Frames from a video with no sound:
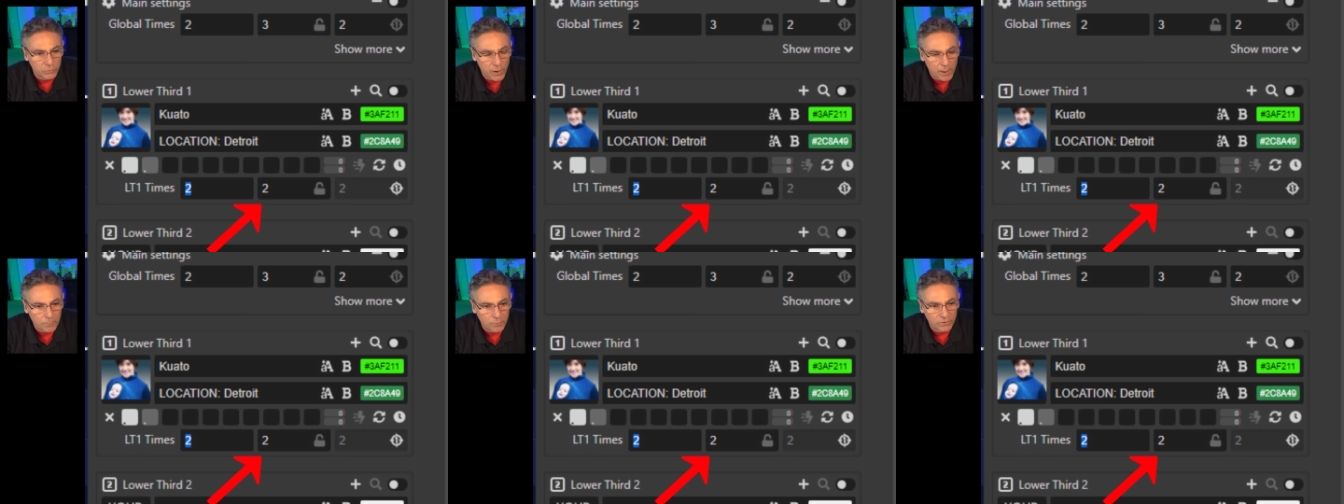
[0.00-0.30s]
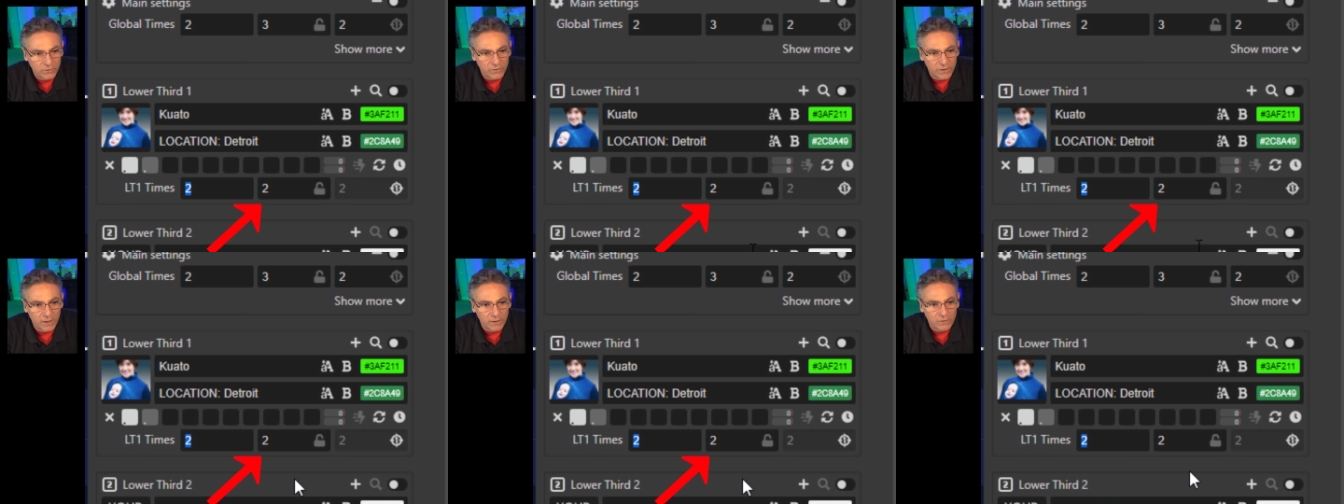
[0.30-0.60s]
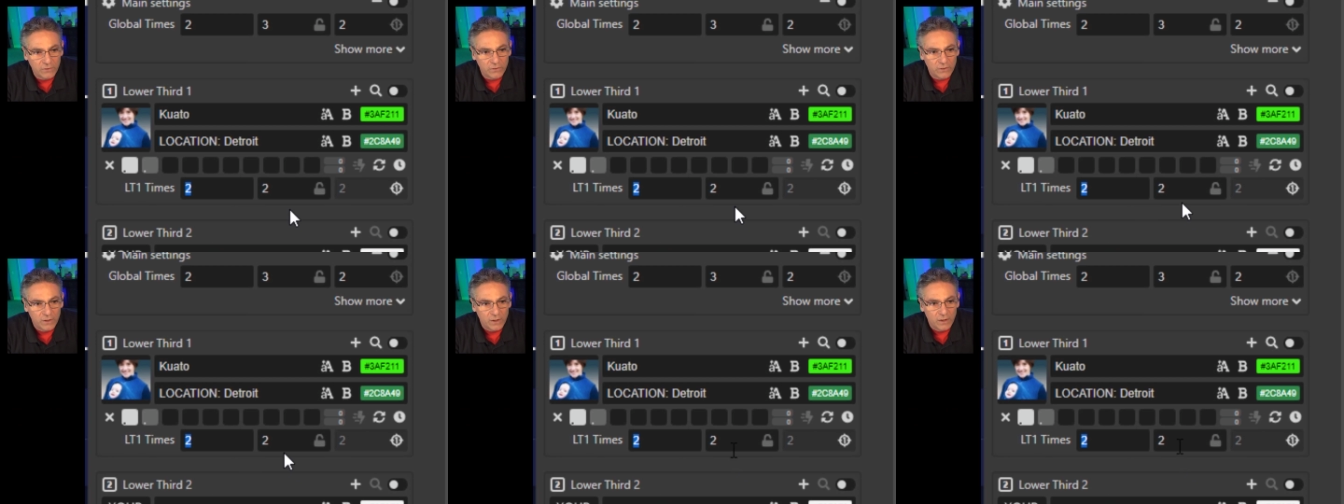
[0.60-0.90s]

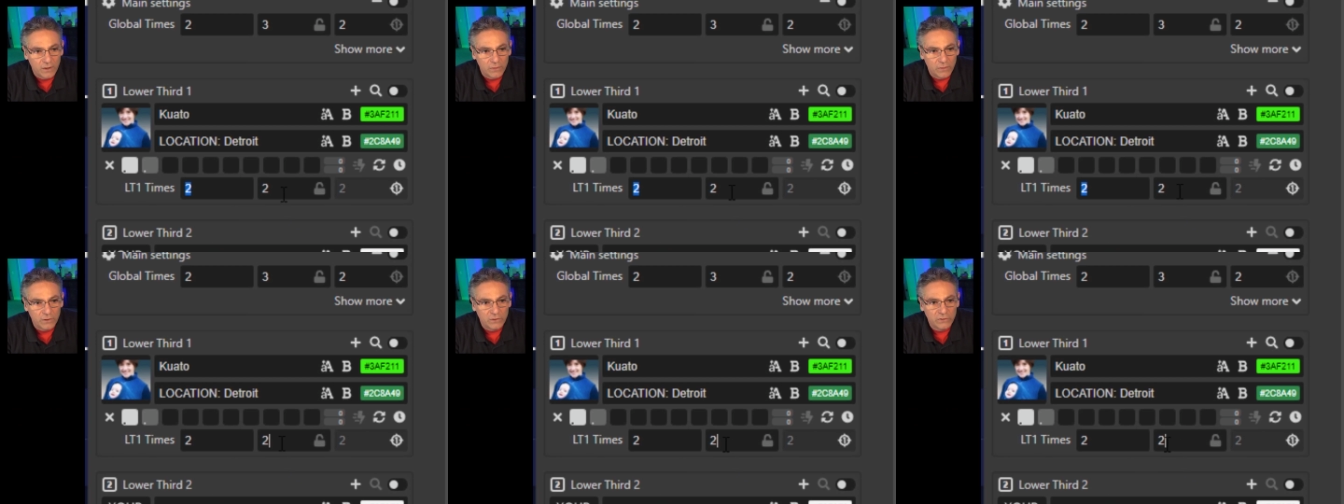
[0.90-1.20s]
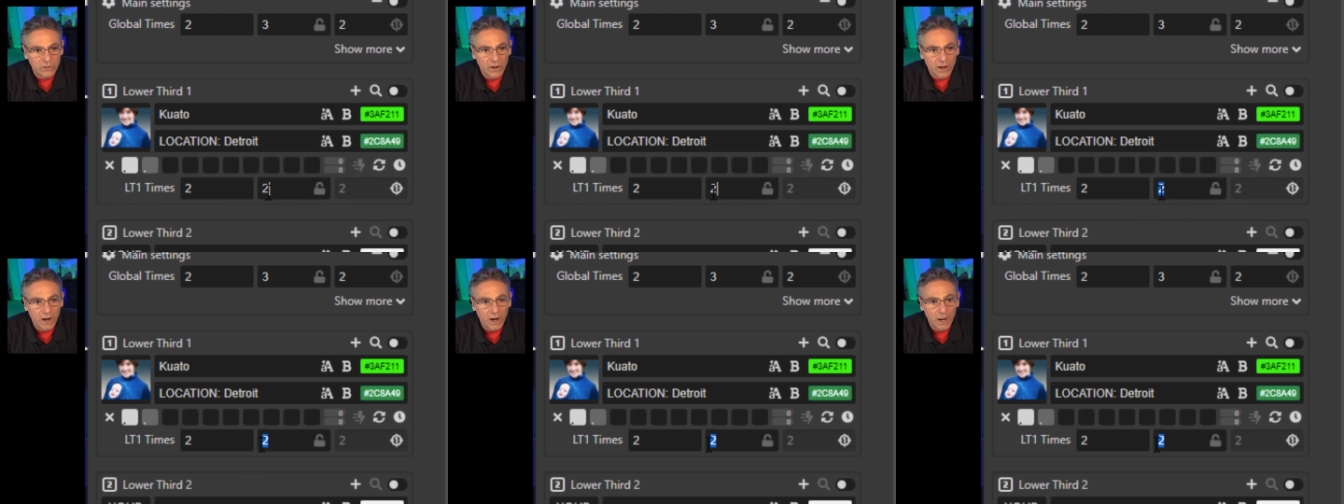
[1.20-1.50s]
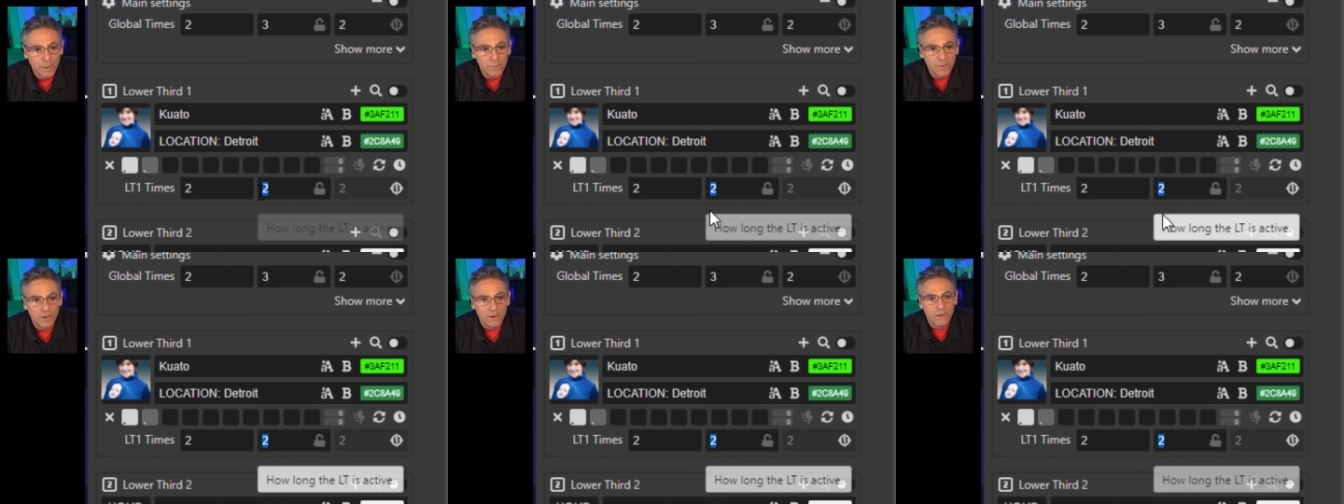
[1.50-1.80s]
represents the
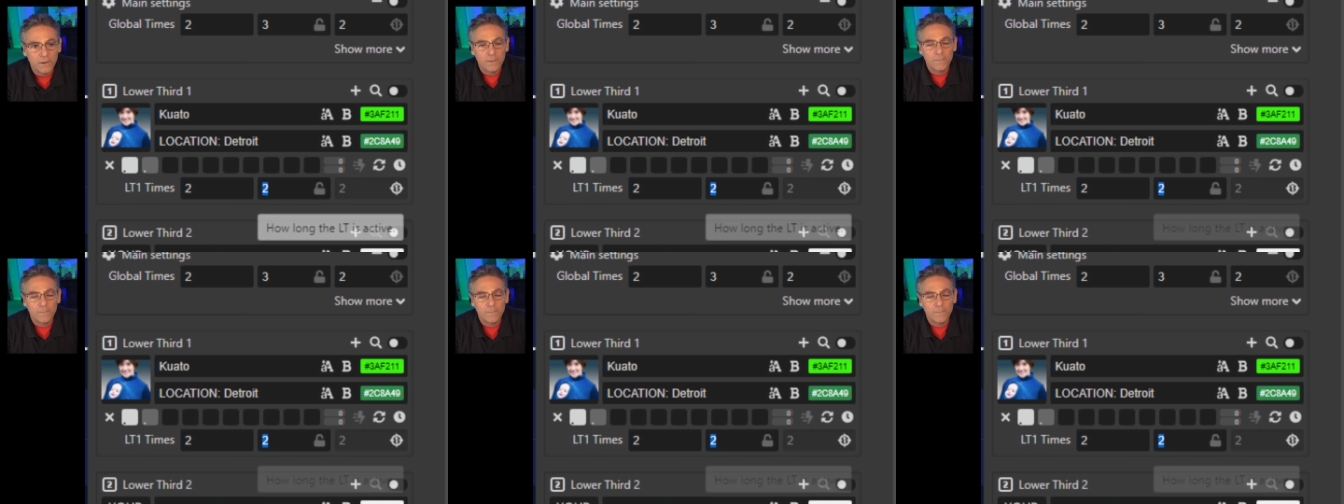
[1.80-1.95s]
time